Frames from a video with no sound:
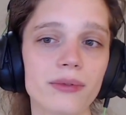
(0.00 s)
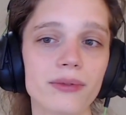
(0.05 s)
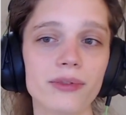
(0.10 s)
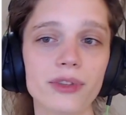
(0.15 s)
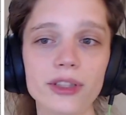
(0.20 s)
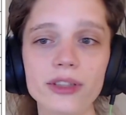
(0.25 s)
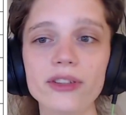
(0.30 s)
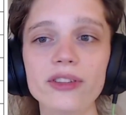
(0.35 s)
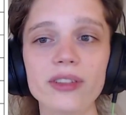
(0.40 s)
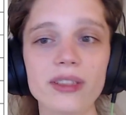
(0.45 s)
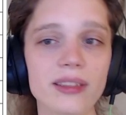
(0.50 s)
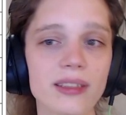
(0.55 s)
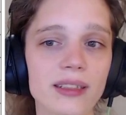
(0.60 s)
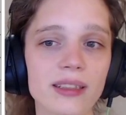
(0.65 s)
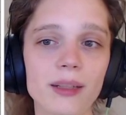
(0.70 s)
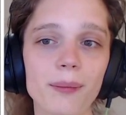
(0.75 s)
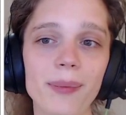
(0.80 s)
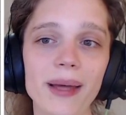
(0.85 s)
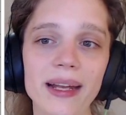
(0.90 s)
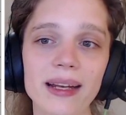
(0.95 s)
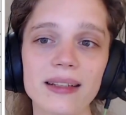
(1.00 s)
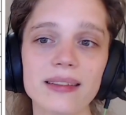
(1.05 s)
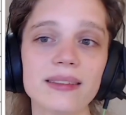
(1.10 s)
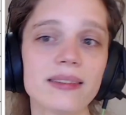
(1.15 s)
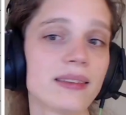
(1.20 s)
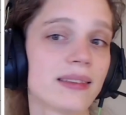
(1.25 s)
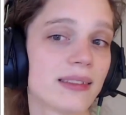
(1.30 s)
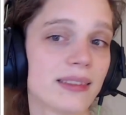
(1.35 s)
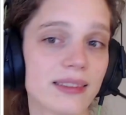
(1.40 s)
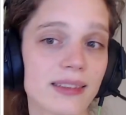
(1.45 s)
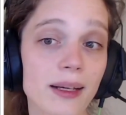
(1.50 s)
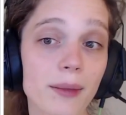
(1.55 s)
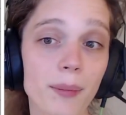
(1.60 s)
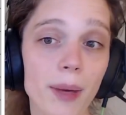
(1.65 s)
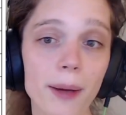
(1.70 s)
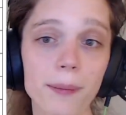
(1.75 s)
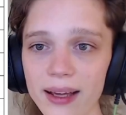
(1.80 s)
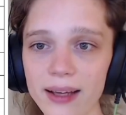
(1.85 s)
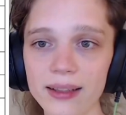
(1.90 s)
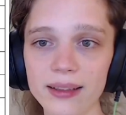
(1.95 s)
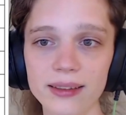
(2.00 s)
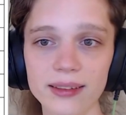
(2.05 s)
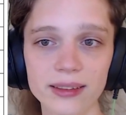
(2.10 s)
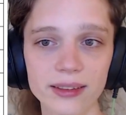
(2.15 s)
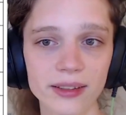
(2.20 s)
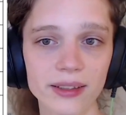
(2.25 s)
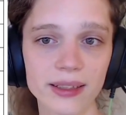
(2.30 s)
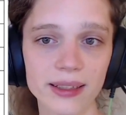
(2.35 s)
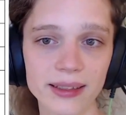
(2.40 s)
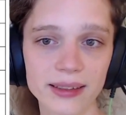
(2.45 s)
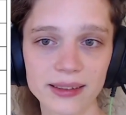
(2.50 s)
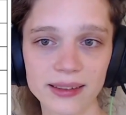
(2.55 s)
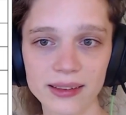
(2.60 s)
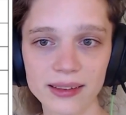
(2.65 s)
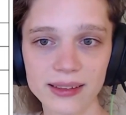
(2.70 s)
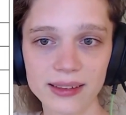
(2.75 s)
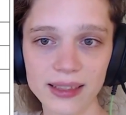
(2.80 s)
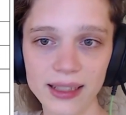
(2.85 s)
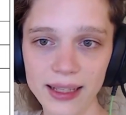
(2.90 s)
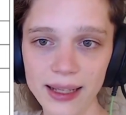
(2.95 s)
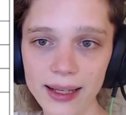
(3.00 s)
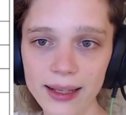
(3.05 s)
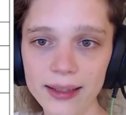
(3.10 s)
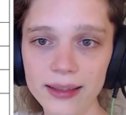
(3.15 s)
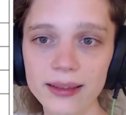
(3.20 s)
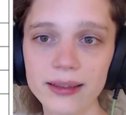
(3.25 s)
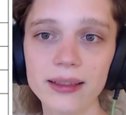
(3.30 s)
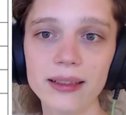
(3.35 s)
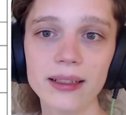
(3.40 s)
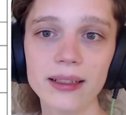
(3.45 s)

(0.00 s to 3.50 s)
reducing the dependence on sigma. So you can see here